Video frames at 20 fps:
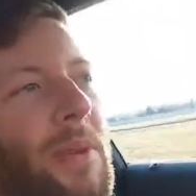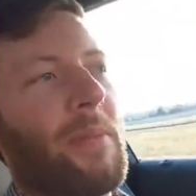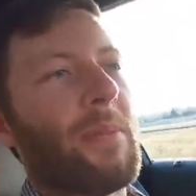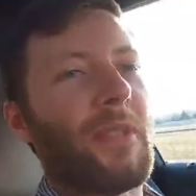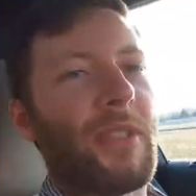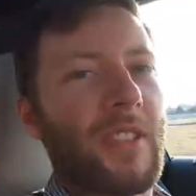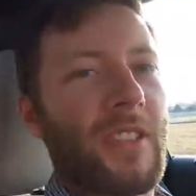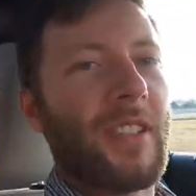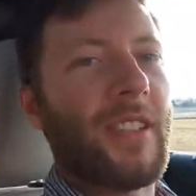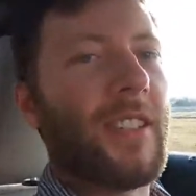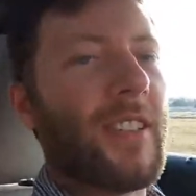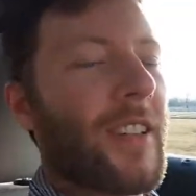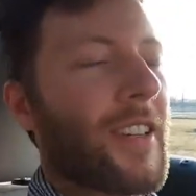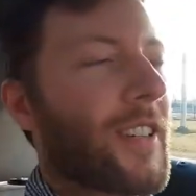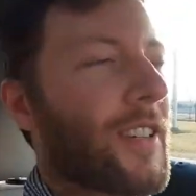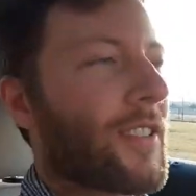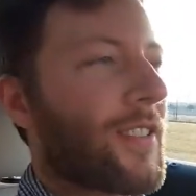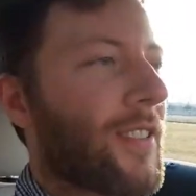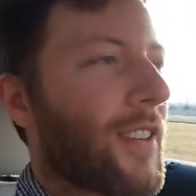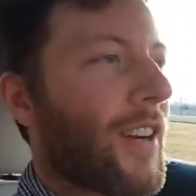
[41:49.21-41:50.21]
people steal
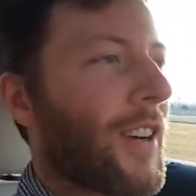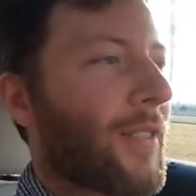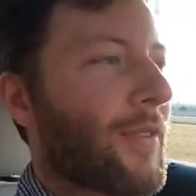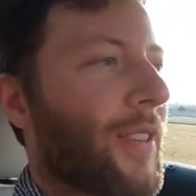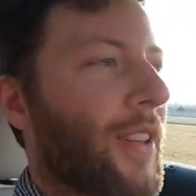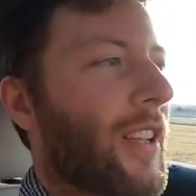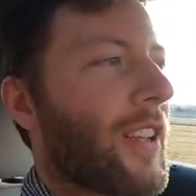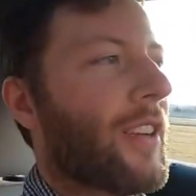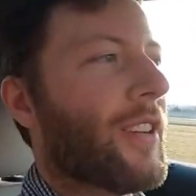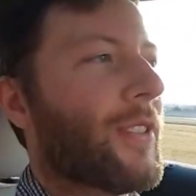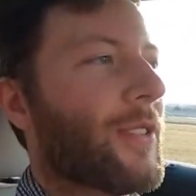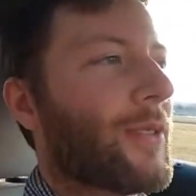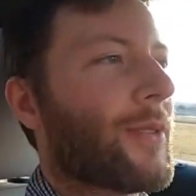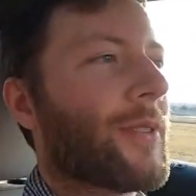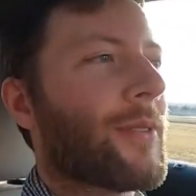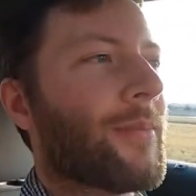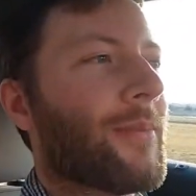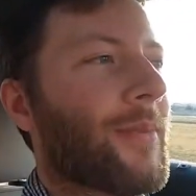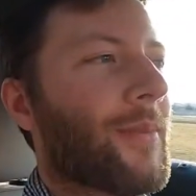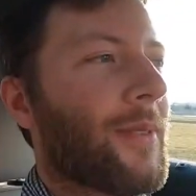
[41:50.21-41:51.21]
our, our
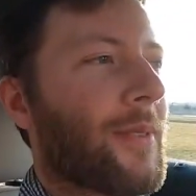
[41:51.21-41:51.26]
videos.